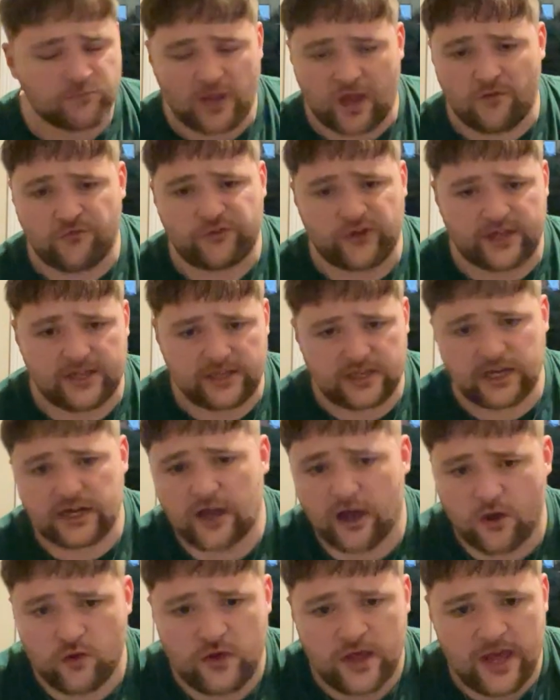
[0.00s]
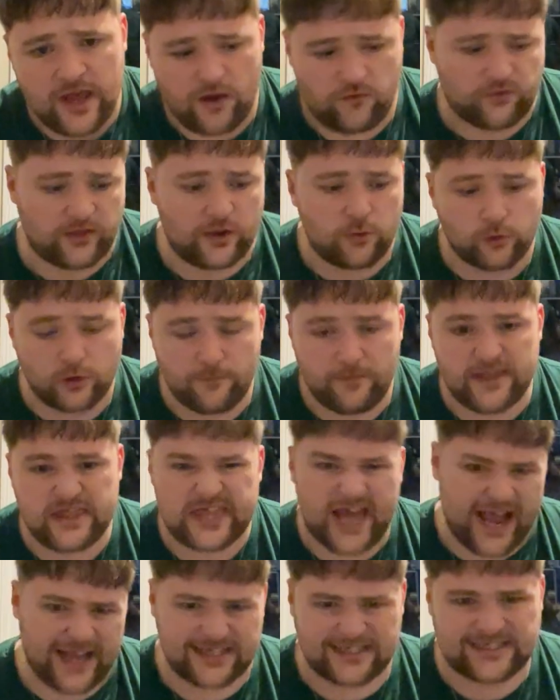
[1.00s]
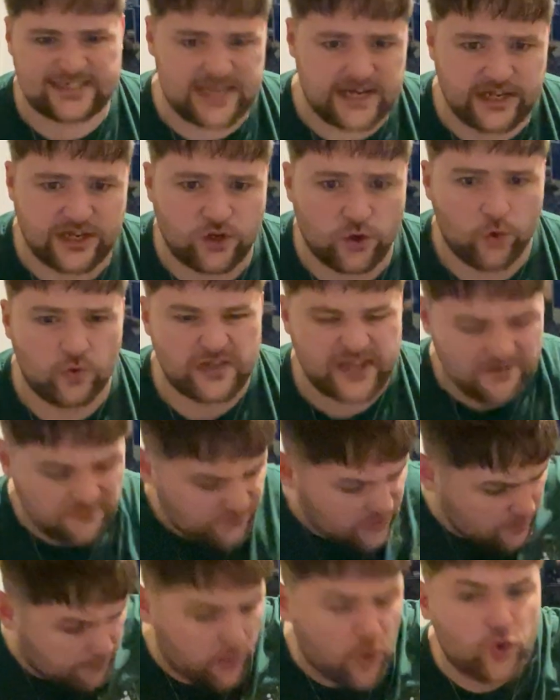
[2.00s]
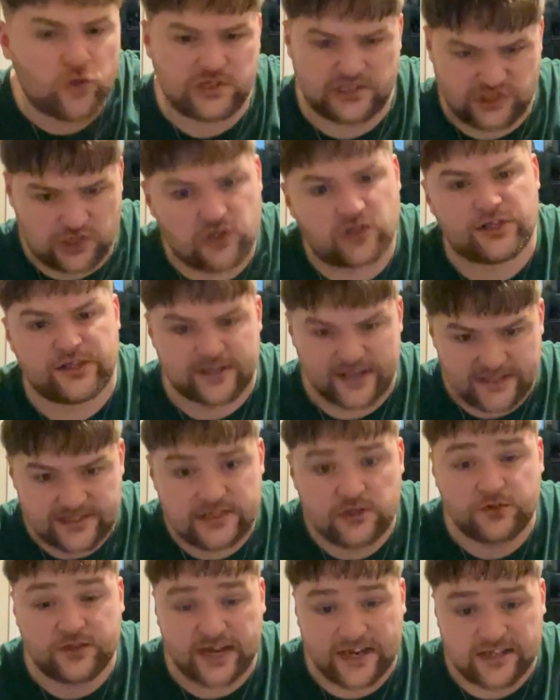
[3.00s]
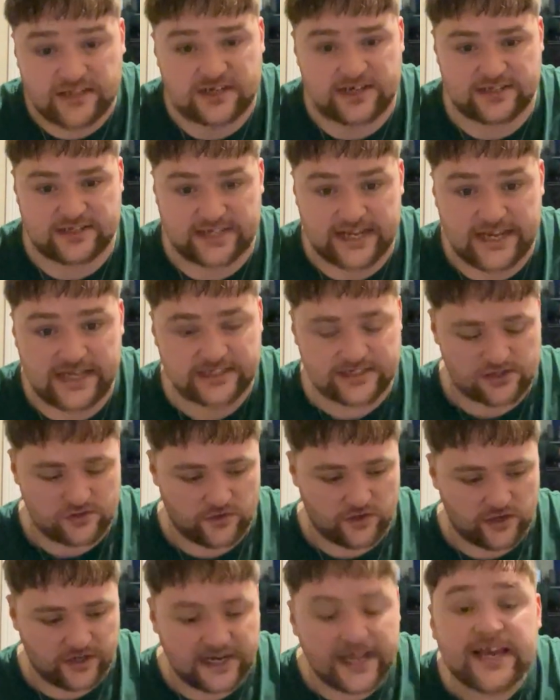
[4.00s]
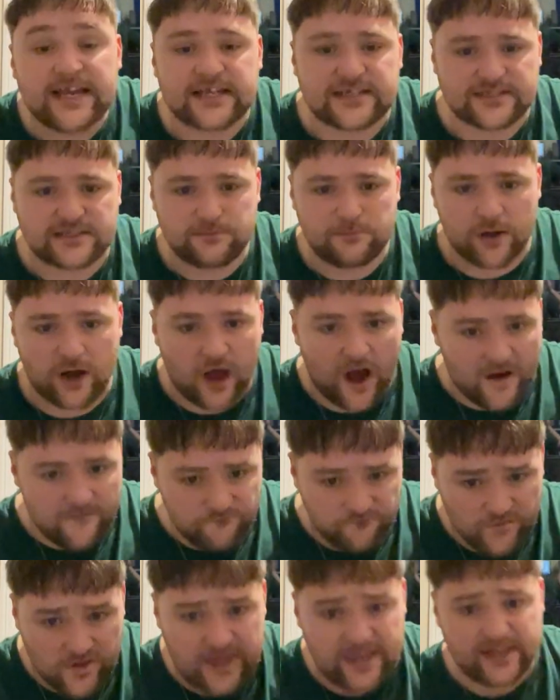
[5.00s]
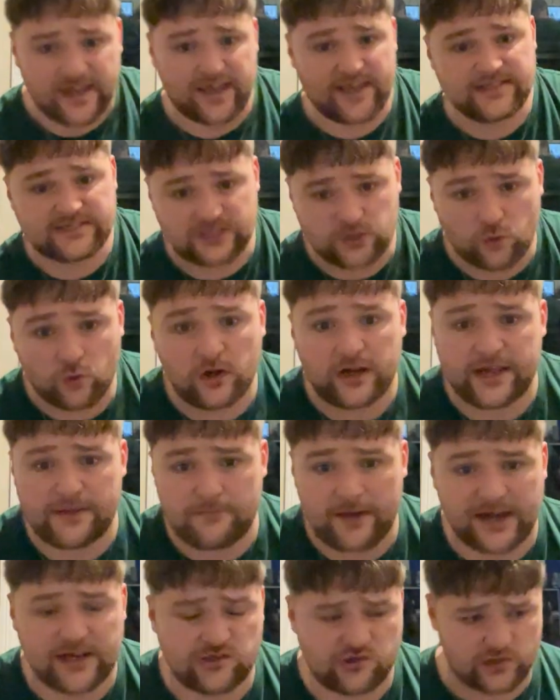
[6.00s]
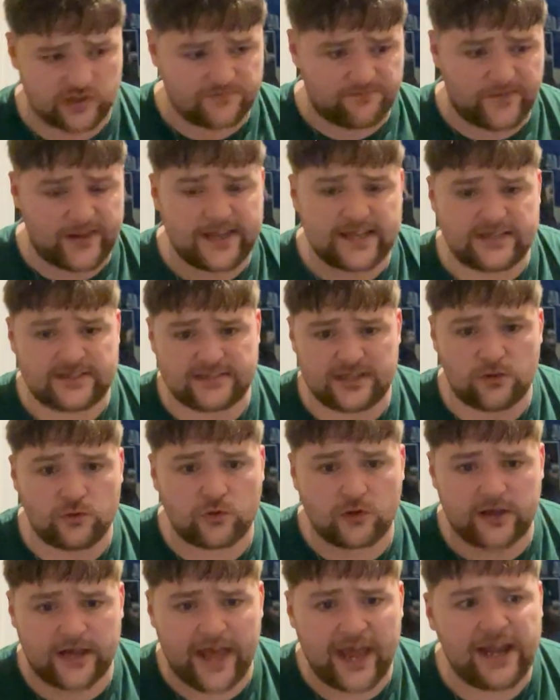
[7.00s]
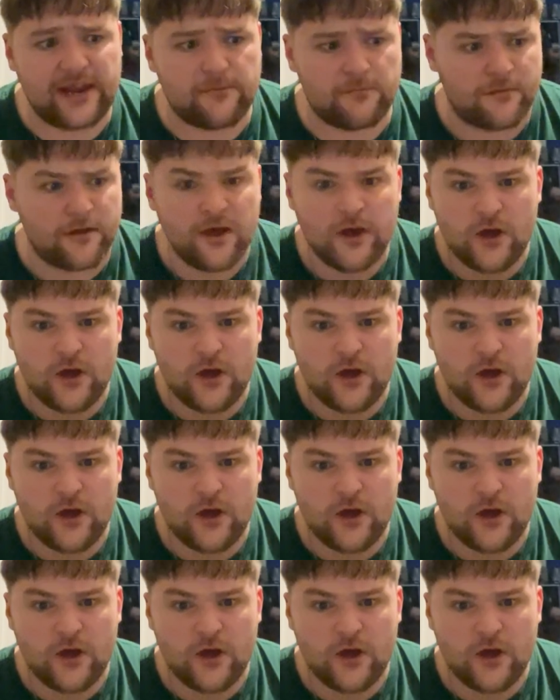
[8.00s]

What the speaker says: I think, you know, if they want to be that cynical, give the poor sod until the end of the season, at least. But I think he's a quality manager, and I think he's still got it in him.